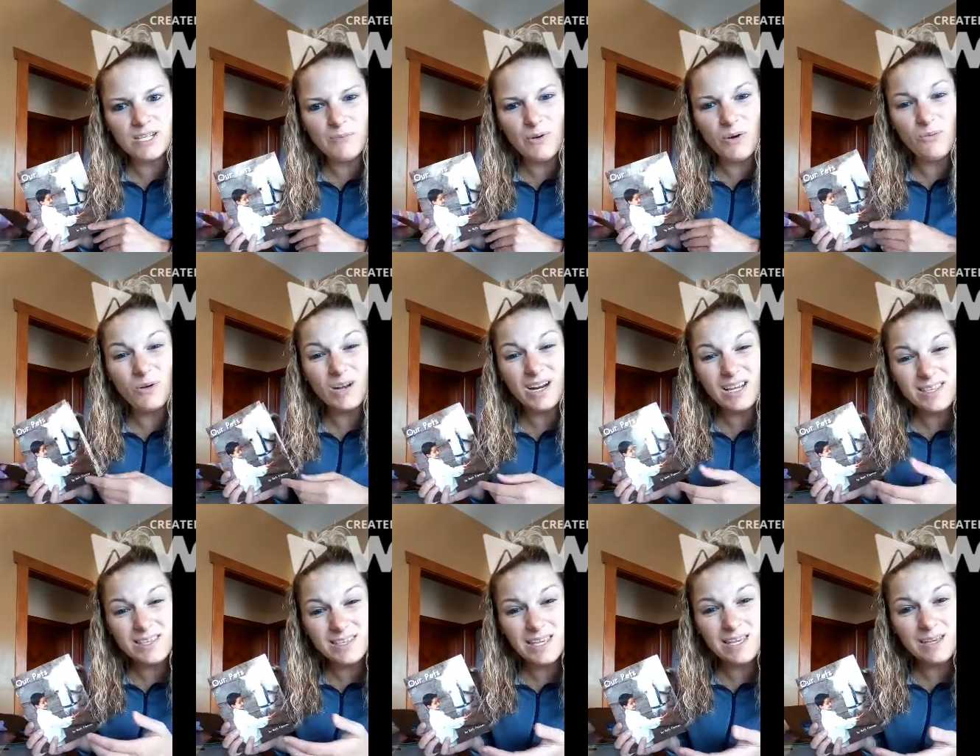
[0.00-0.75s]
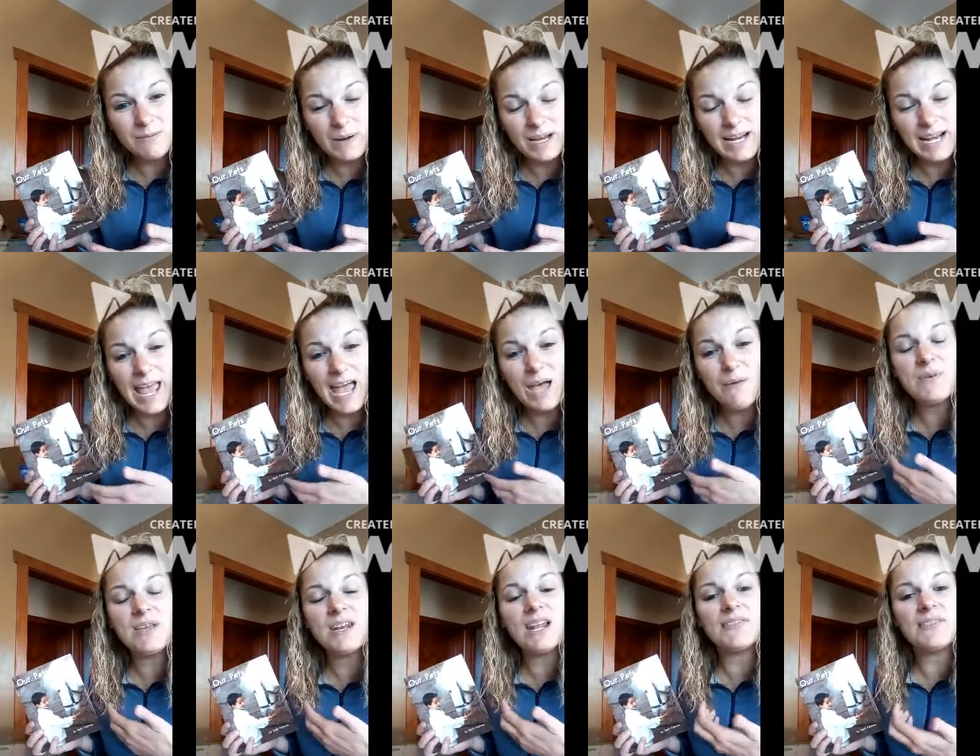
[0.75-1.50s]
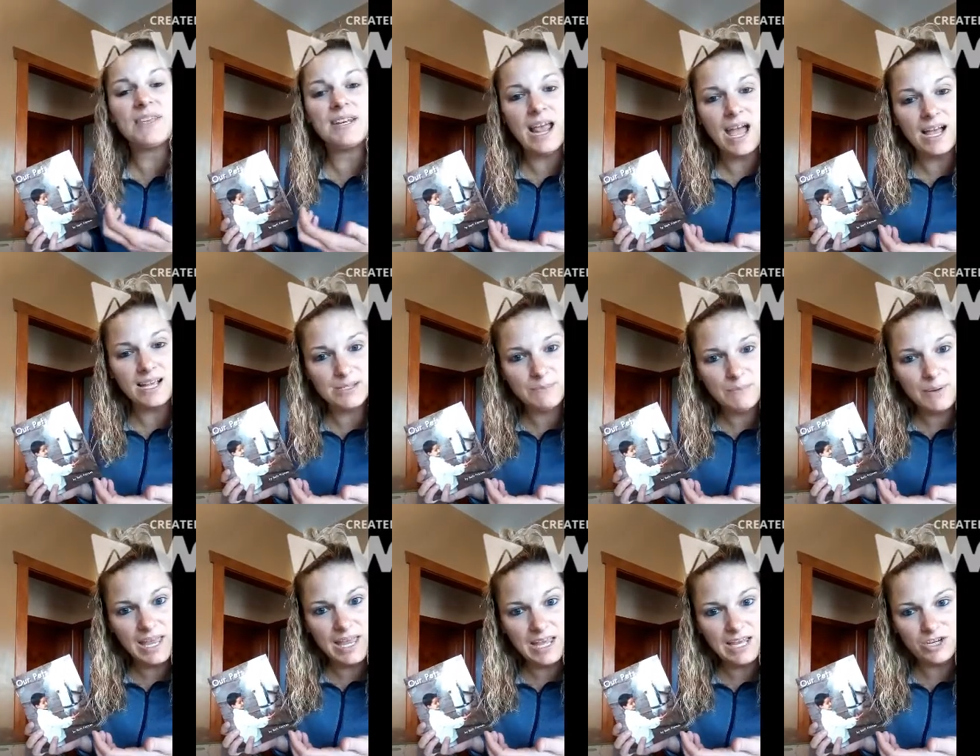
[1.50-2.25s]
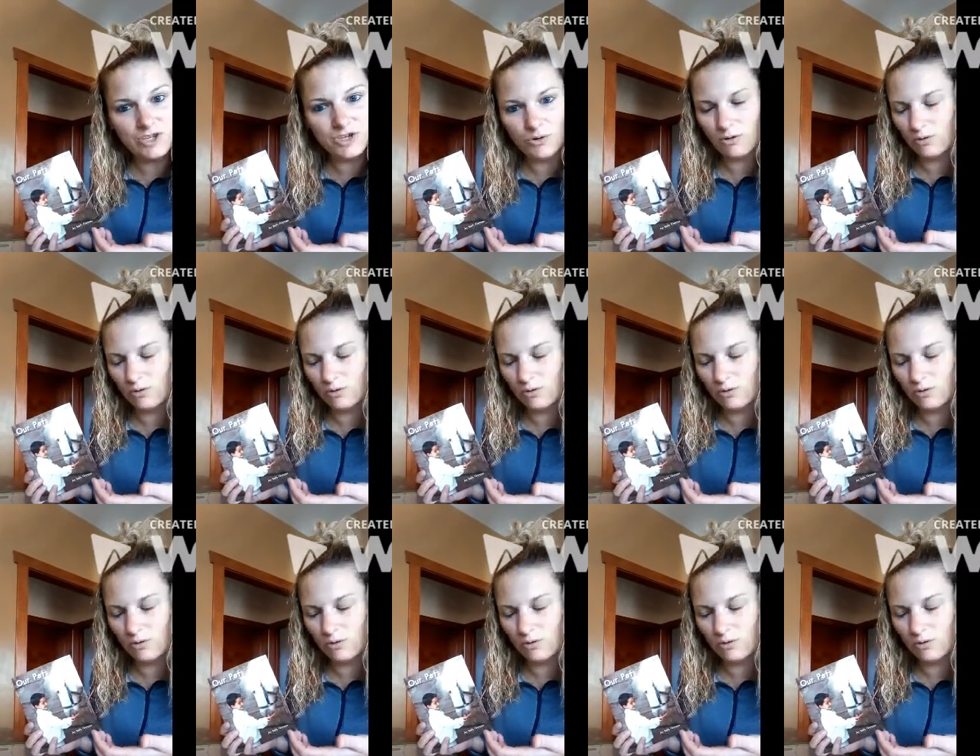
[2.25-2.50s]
about what I think might happen on the next page,